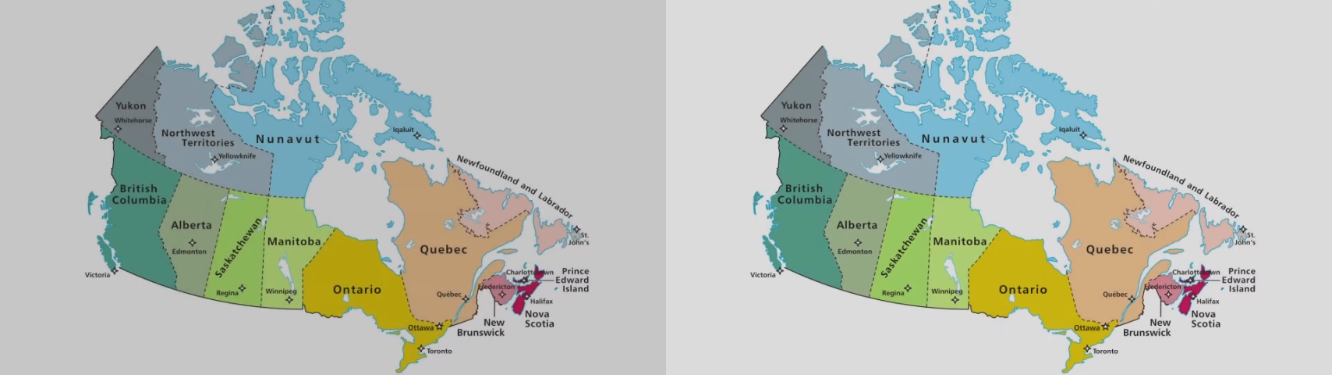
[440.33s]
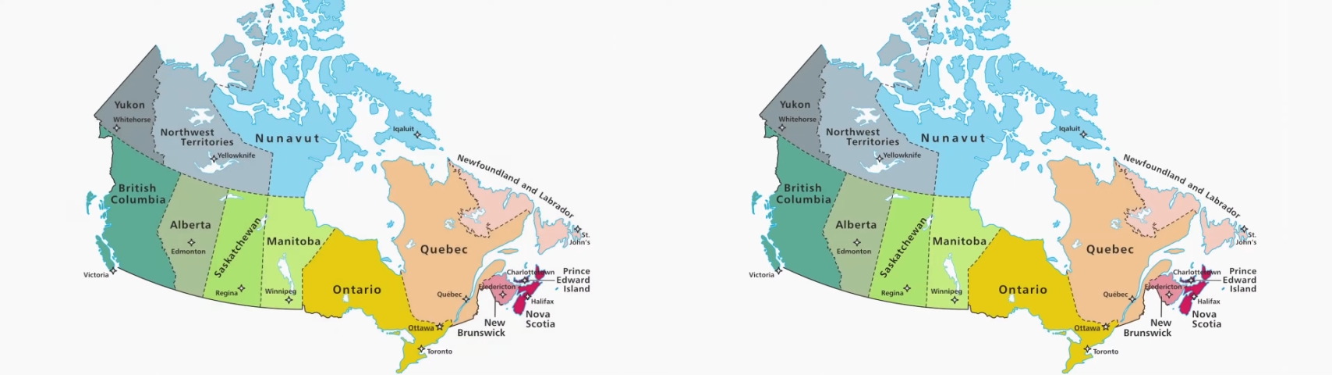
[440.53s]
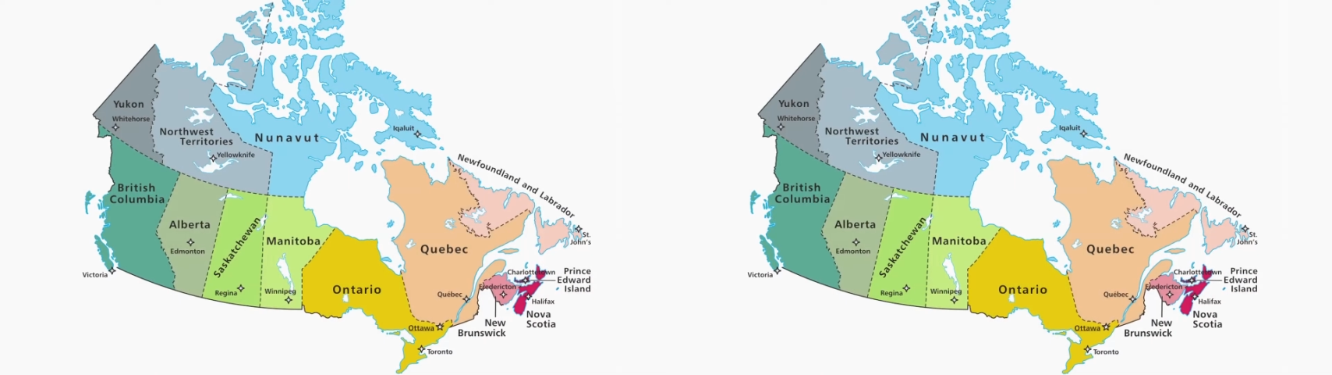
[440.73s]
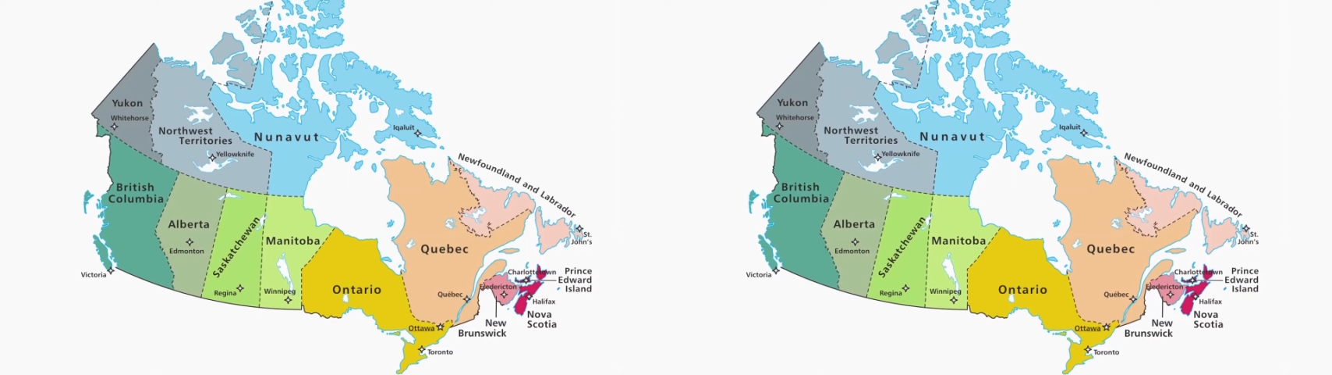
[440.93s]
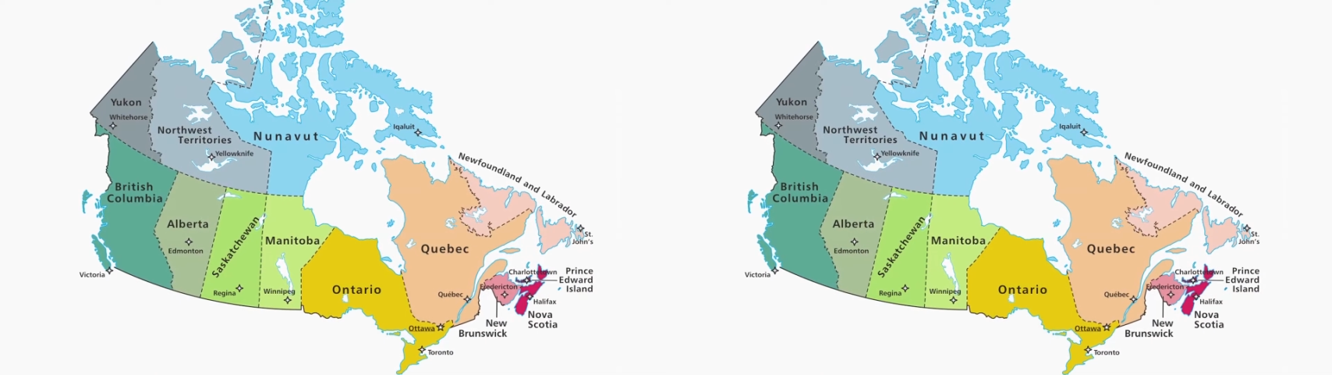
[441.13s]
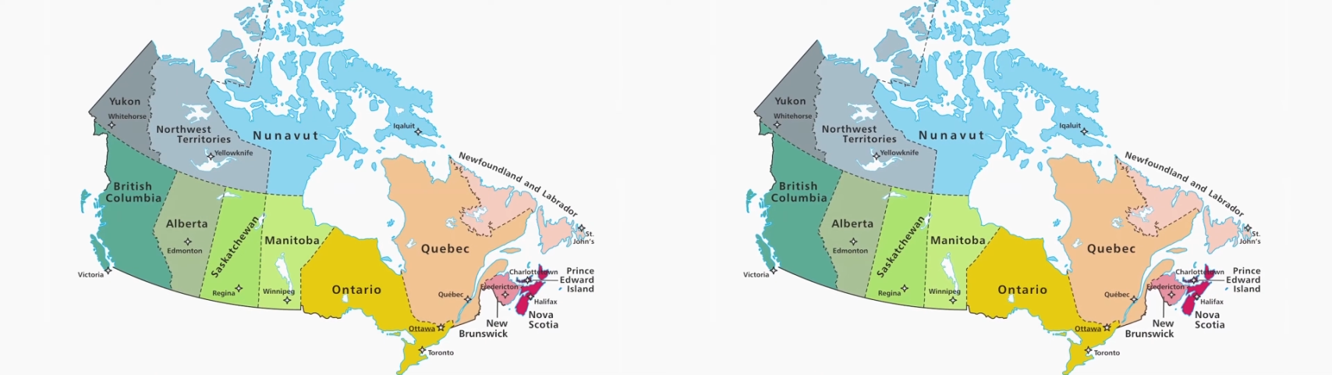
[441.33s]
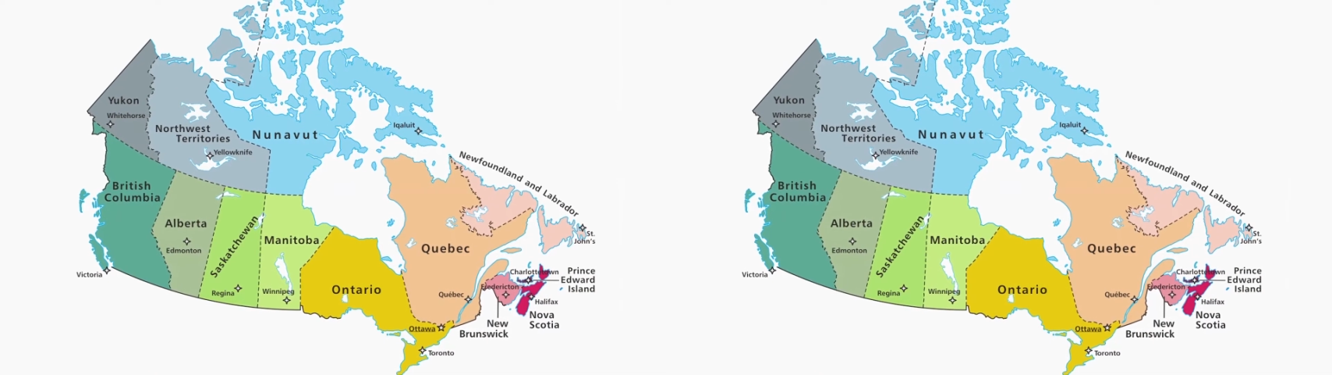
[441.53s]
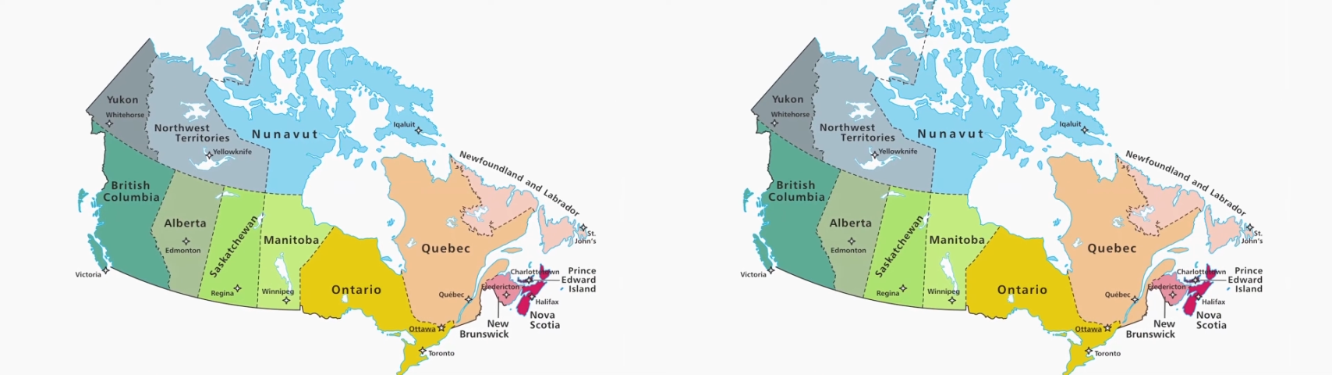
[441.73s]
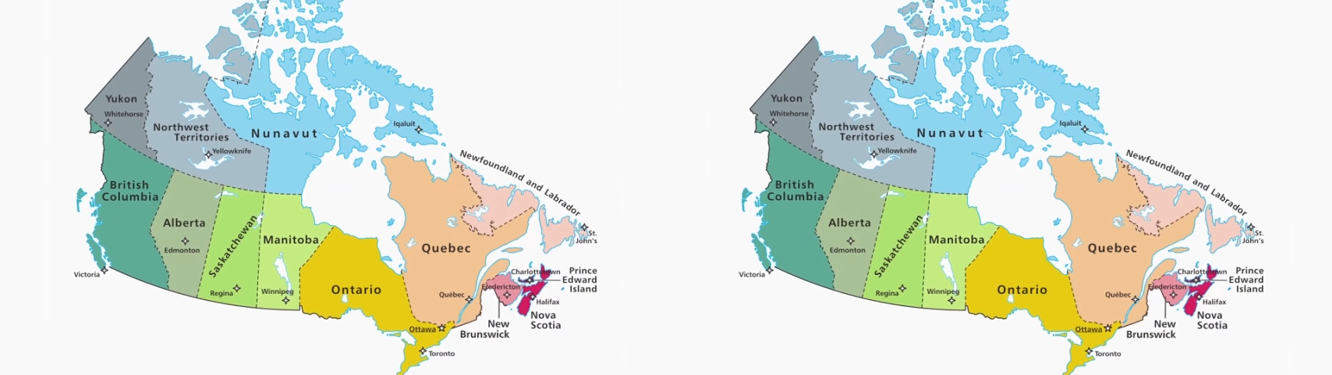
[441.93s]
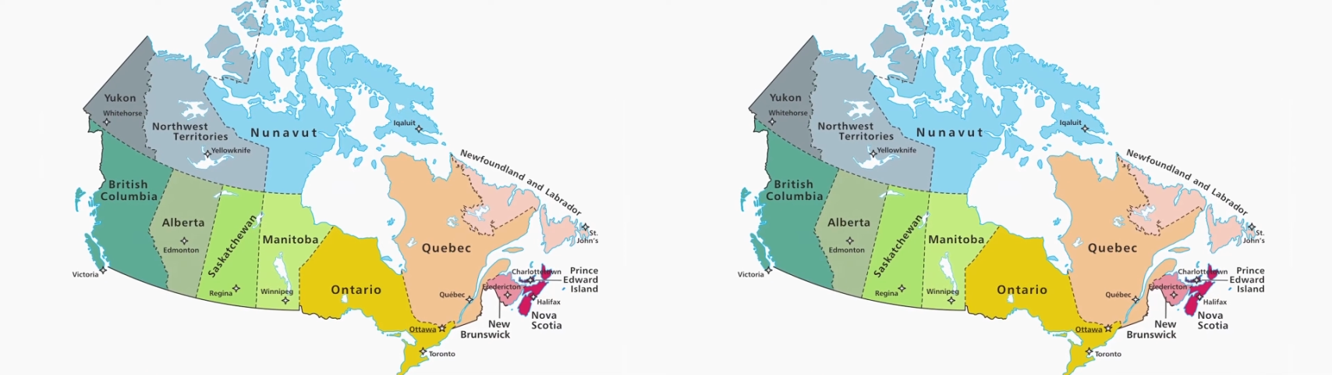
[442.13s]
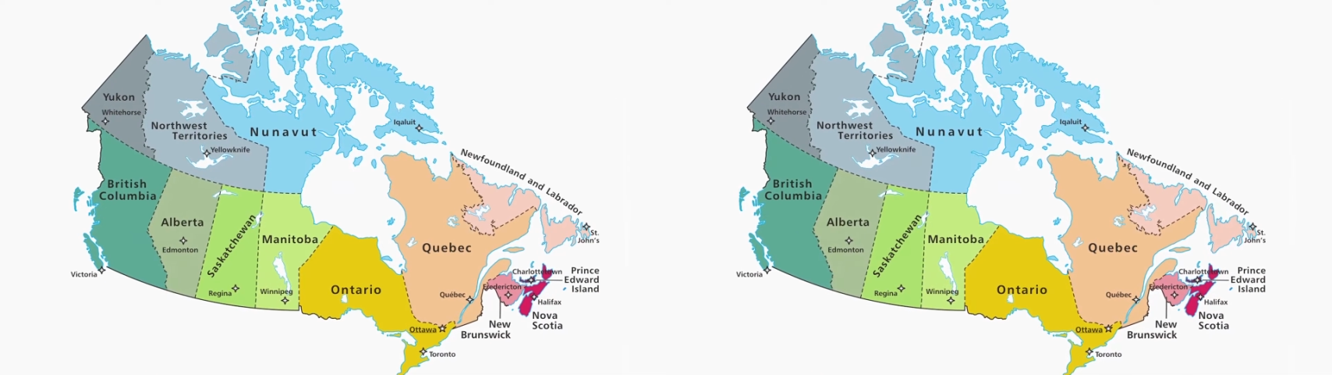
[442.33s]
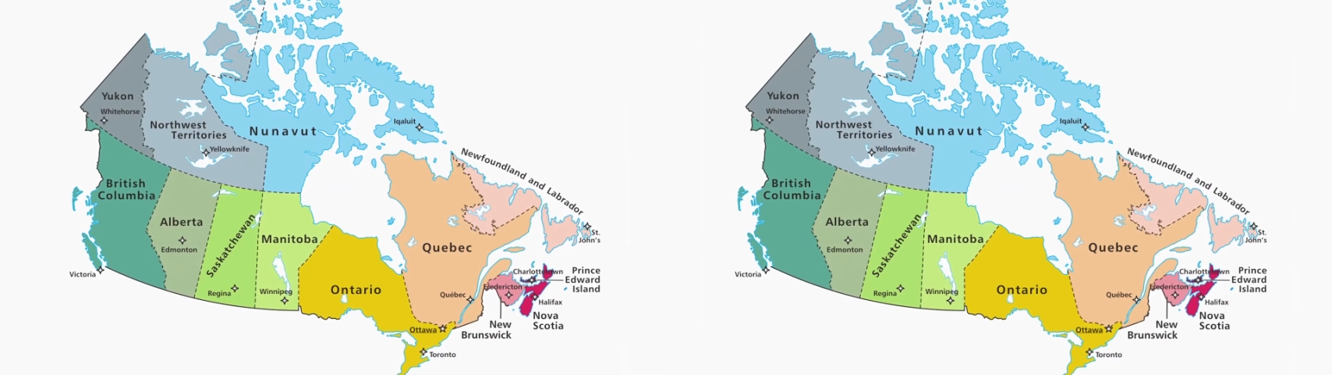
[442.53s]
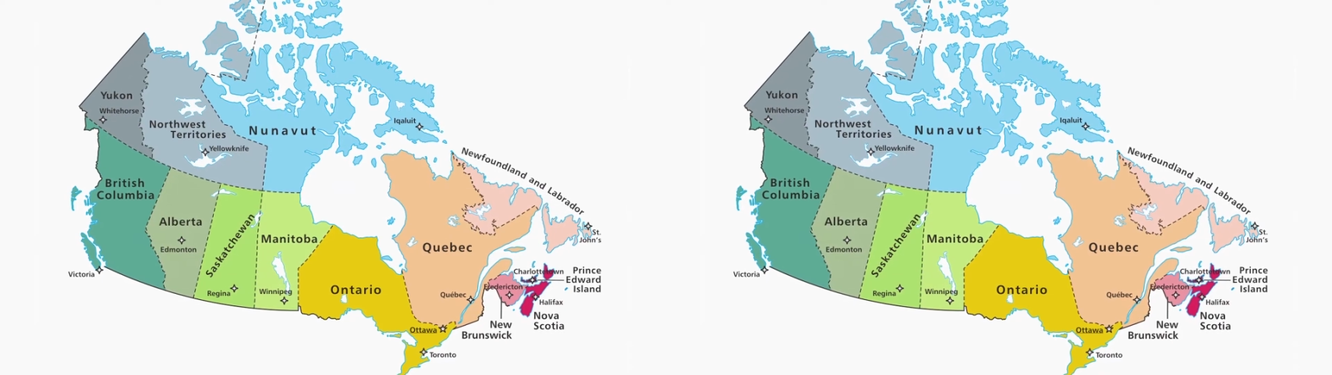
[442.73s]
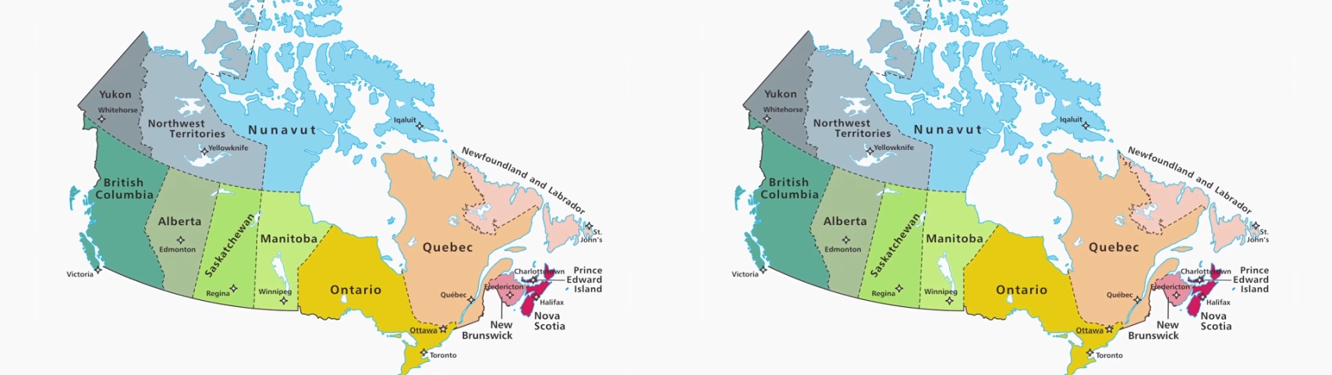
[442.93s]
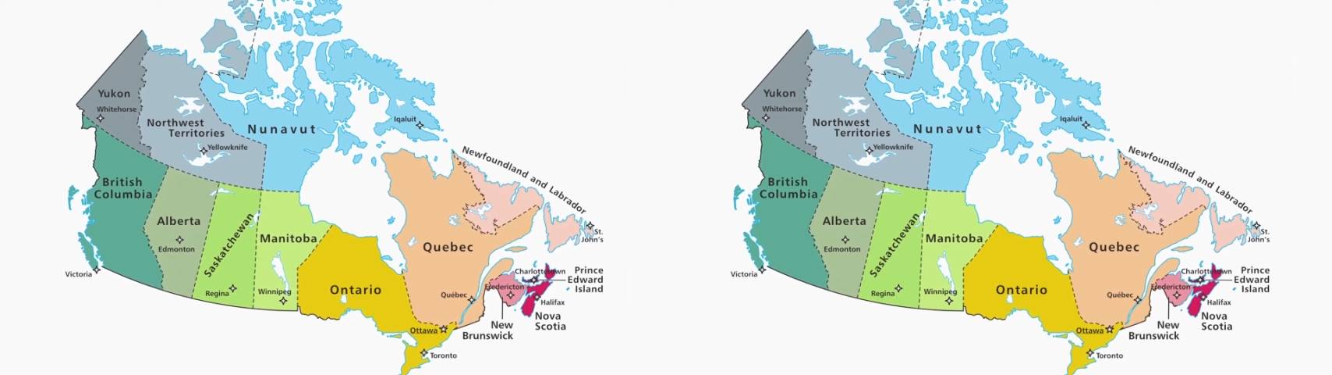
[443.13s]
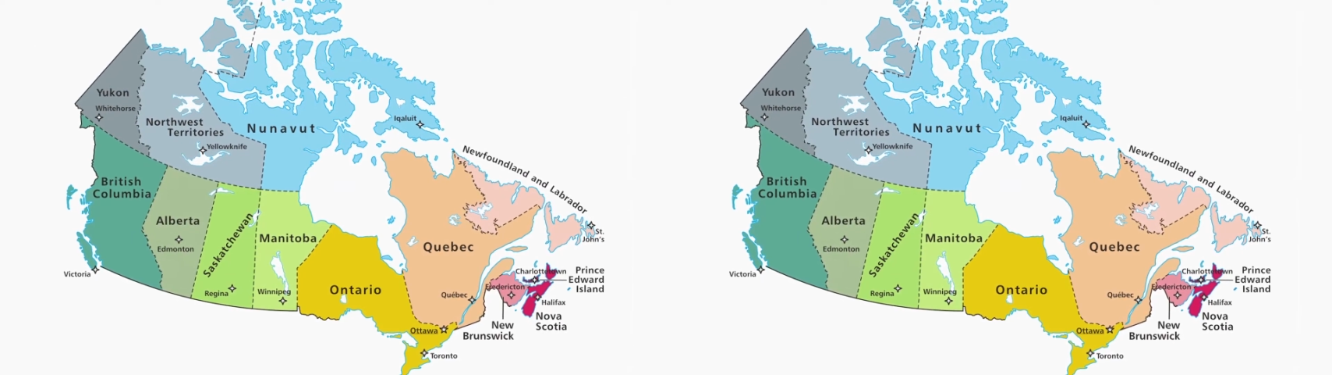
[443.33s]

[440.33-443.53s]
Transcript: [unreadable: no face in view]